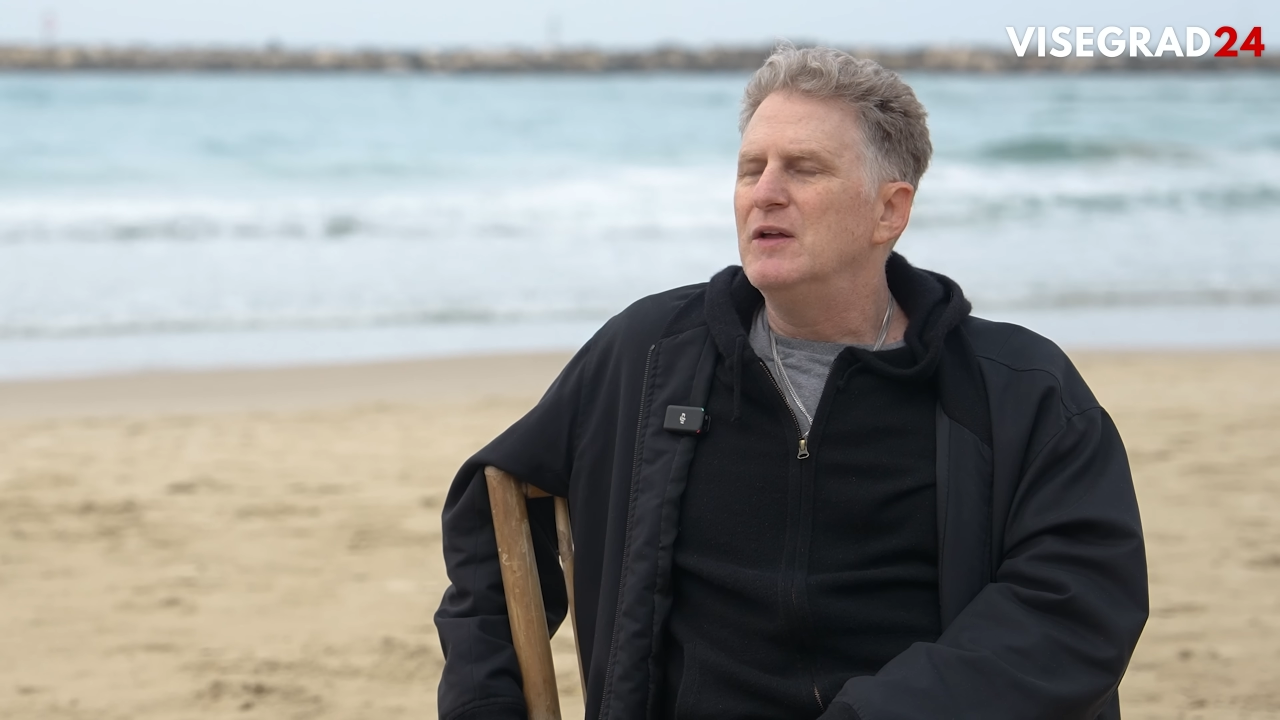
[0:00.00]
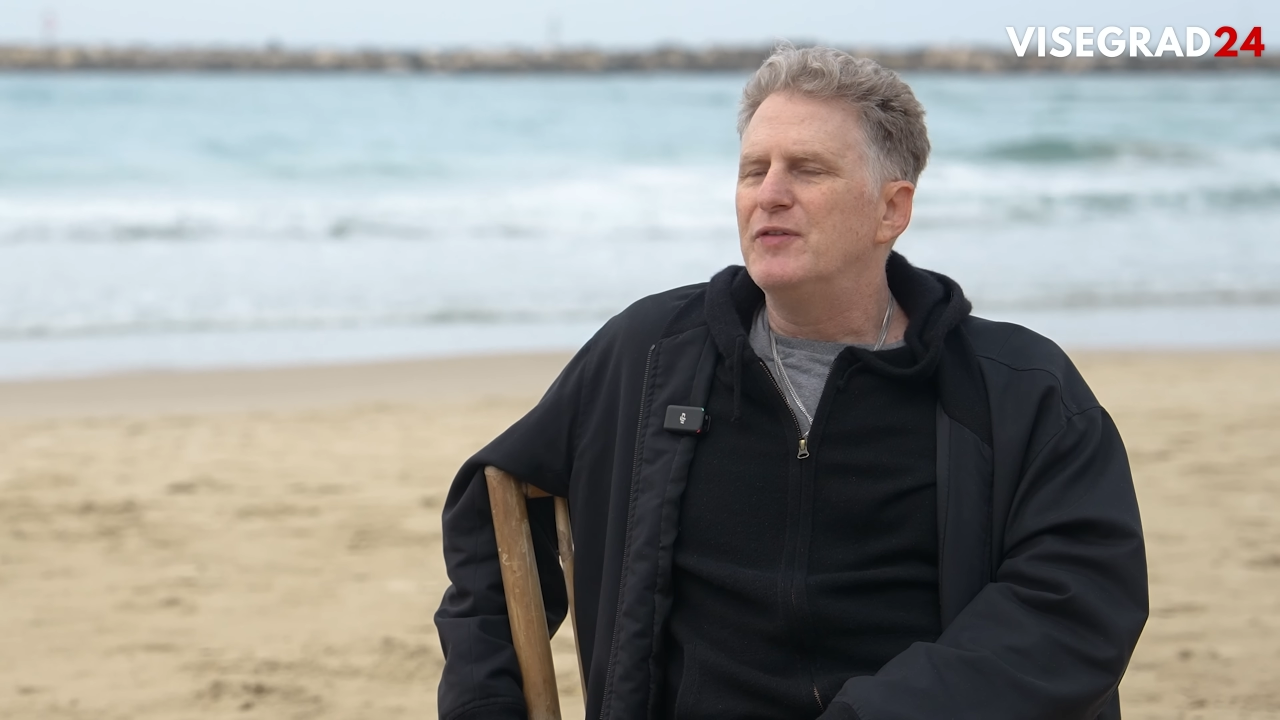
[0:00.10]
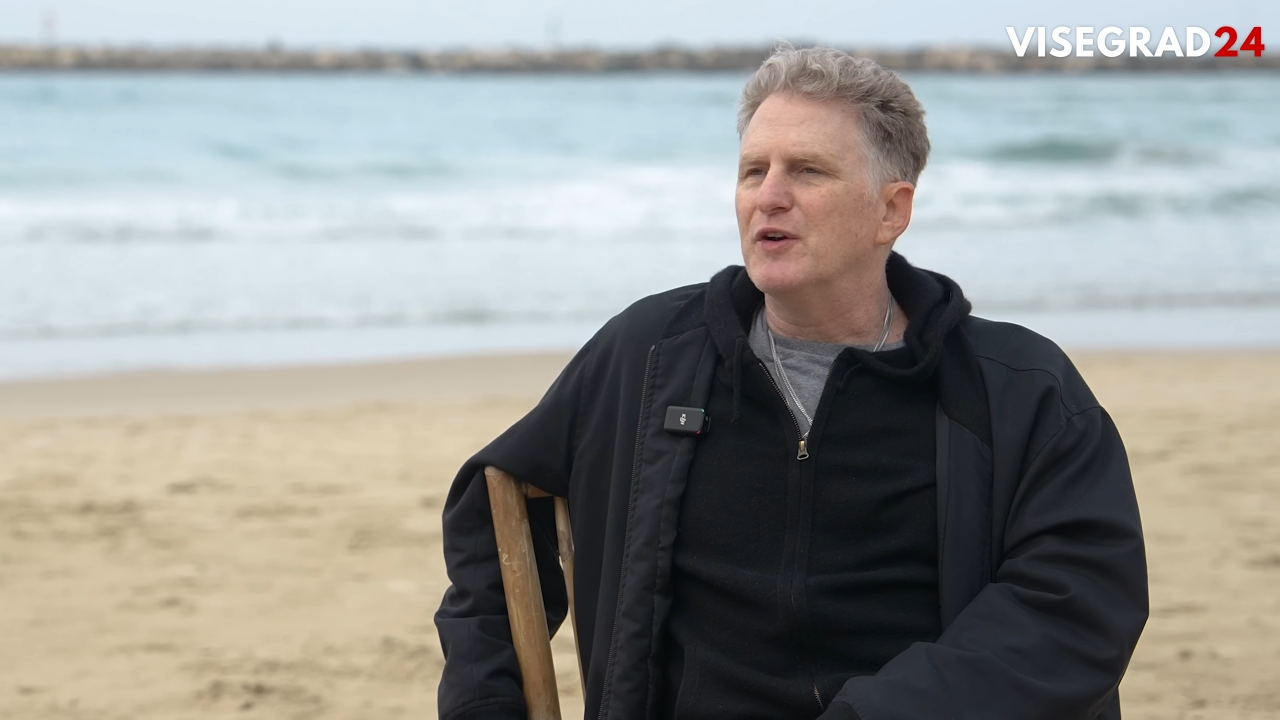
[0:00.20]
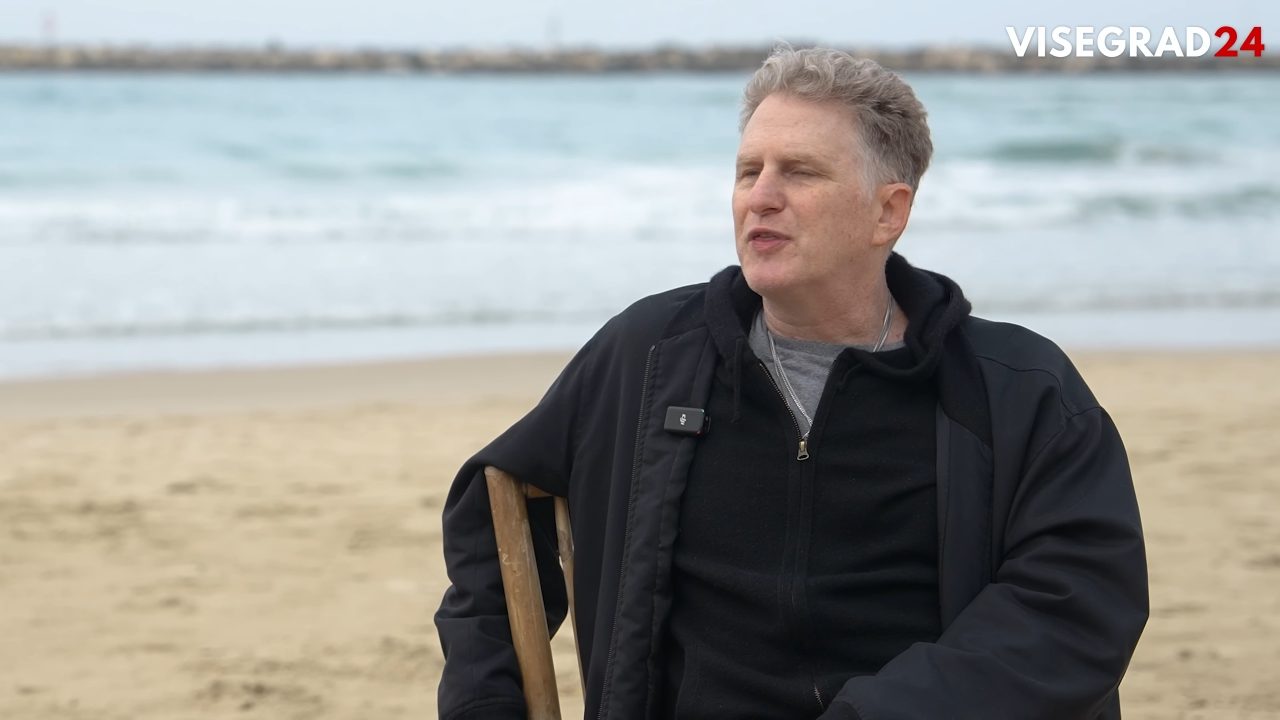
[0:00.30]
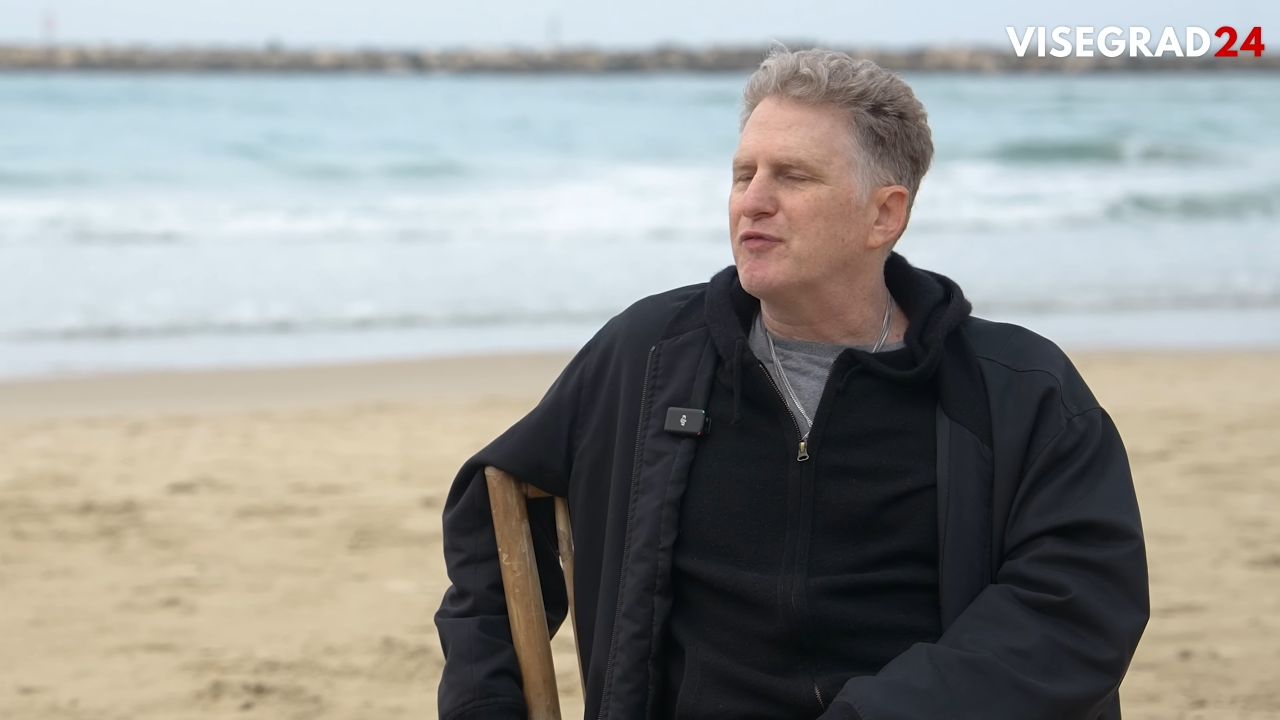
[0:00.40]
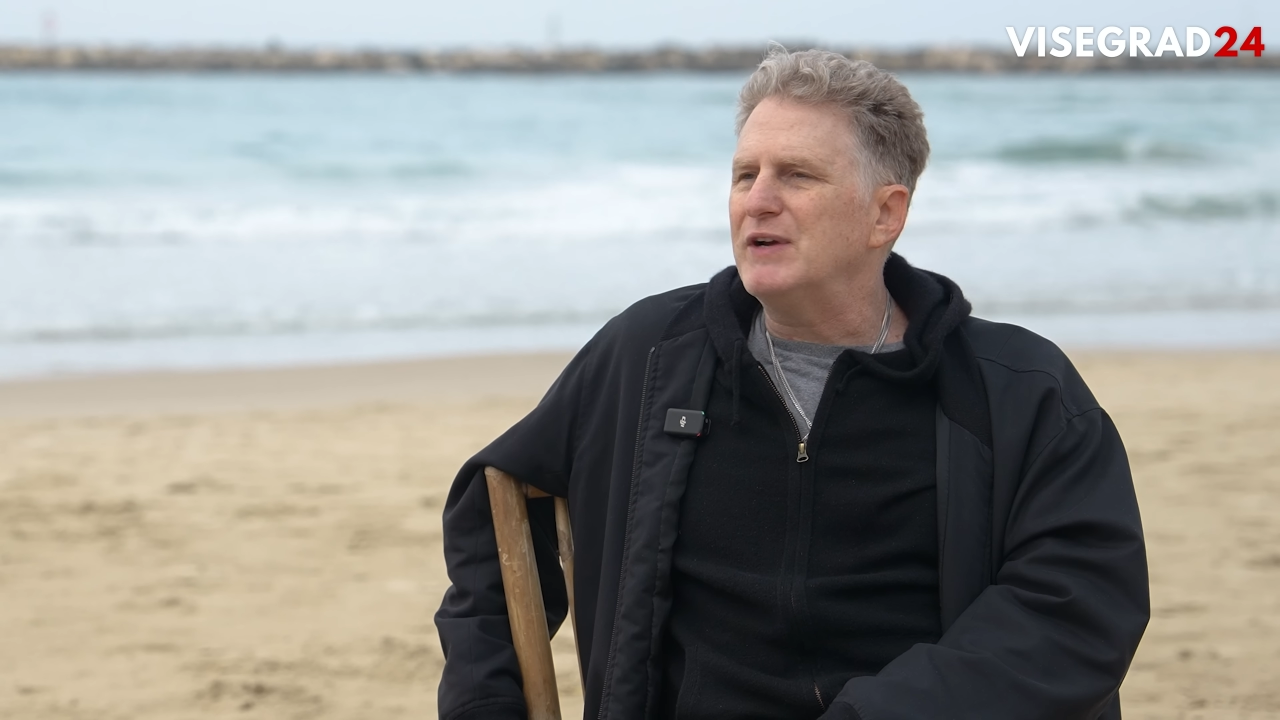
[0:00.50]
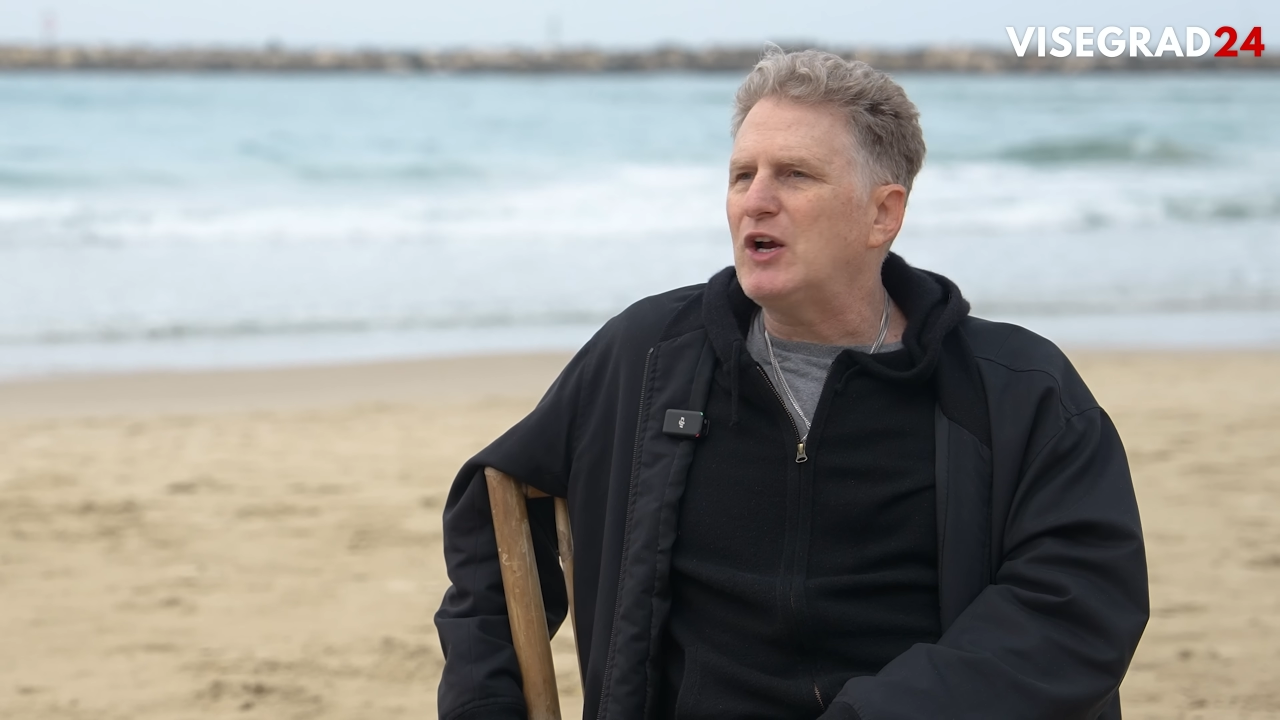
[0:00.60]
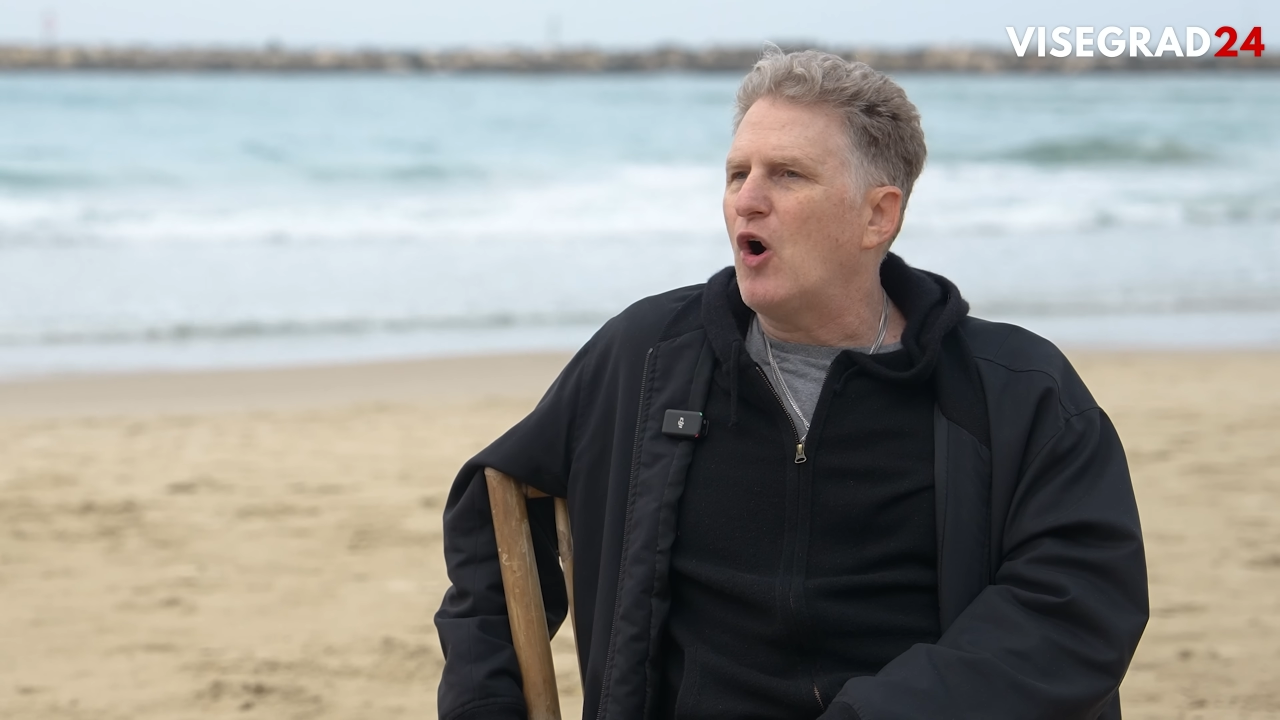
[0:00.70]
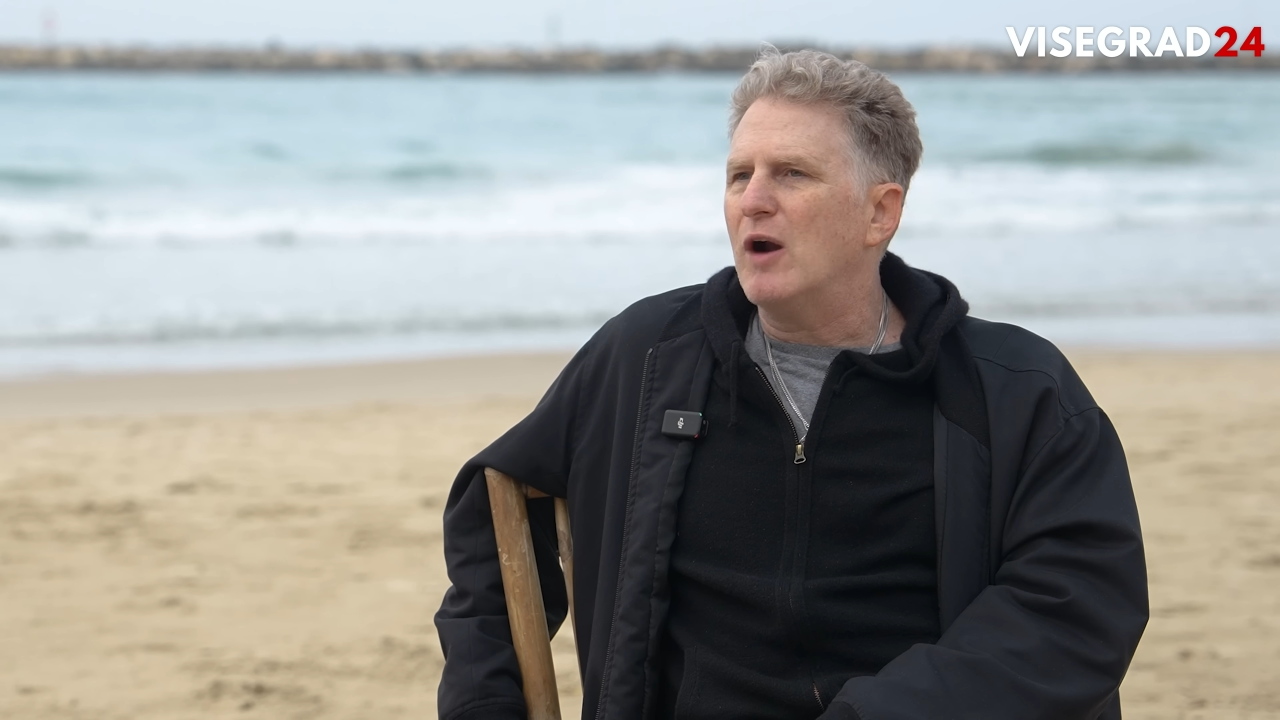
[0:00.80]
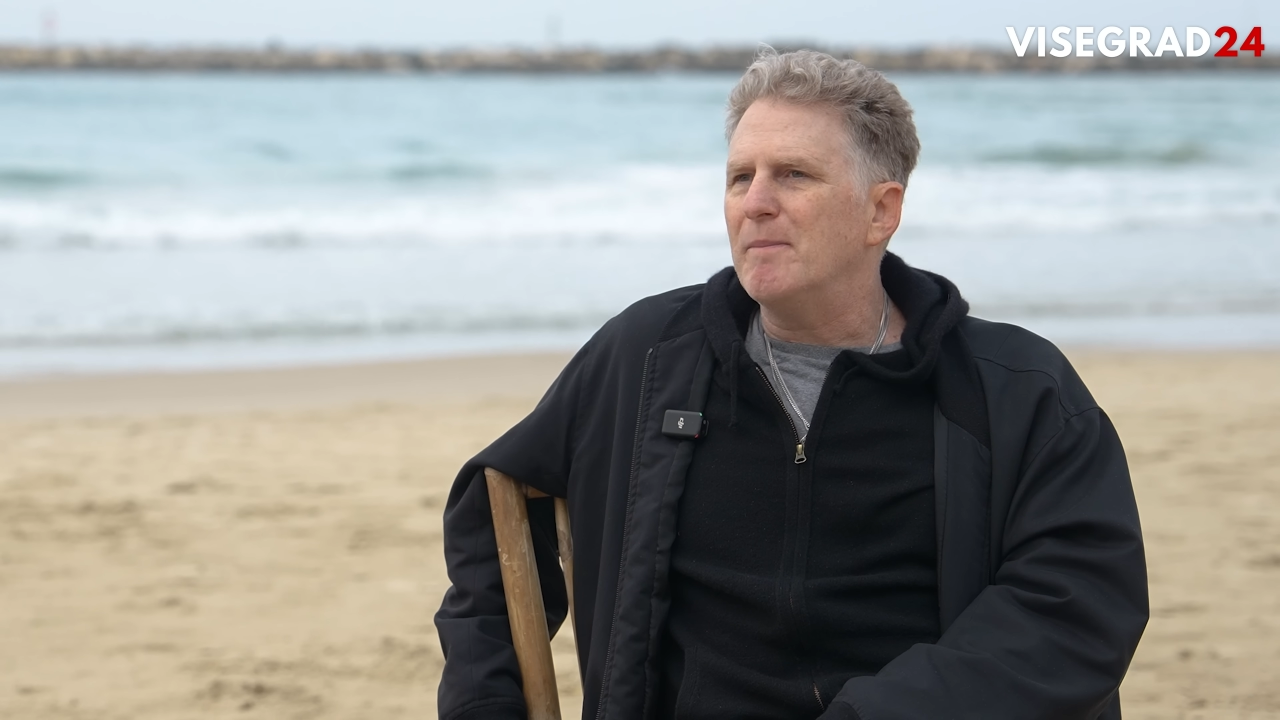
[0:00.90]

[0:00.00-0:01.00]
three-card